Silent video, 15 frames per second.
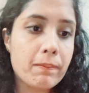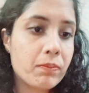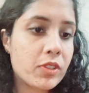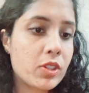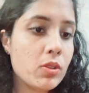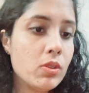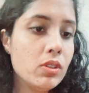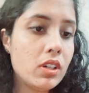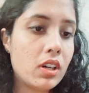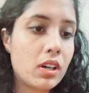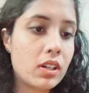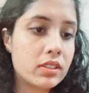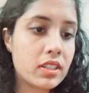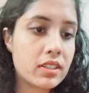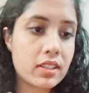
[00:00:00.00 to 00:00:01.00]
So,
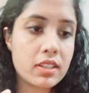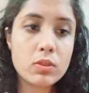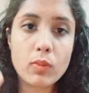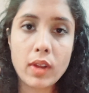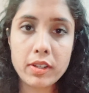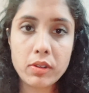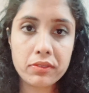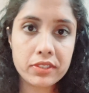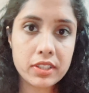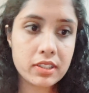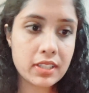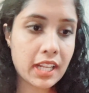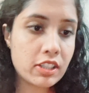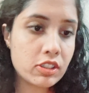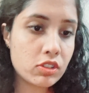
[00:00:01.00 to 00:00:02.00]
this is one of the
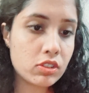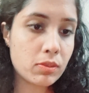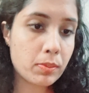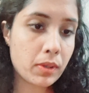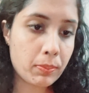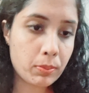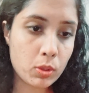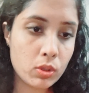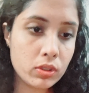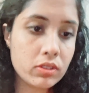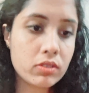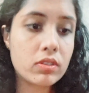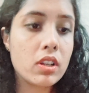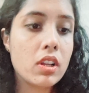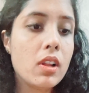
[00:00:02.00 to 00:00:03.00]
change proposed.